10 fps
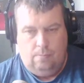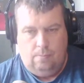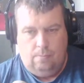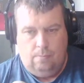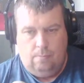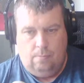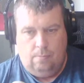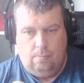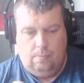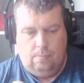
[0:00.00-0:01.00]

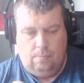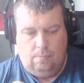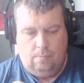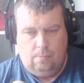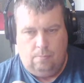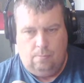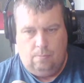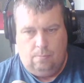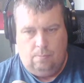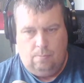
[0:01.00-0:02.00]

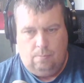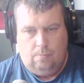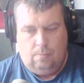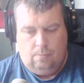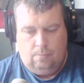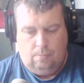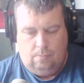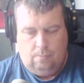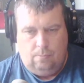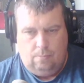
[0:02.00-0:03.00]

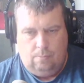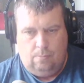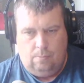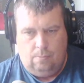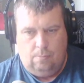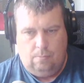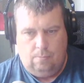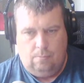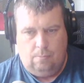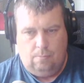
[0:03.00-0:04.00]

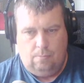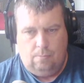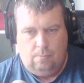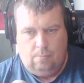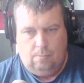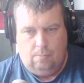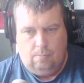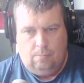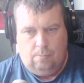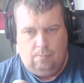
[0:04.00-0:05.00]

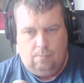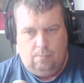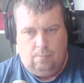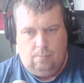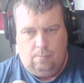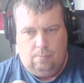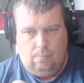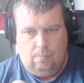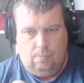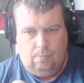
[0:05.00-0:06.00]

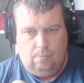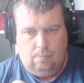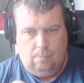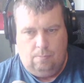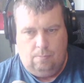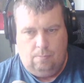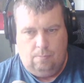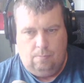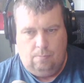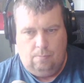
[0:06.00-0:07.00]

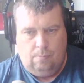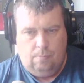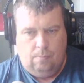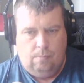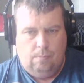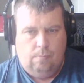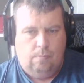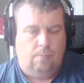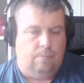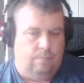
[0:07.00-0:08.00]
(not speaking)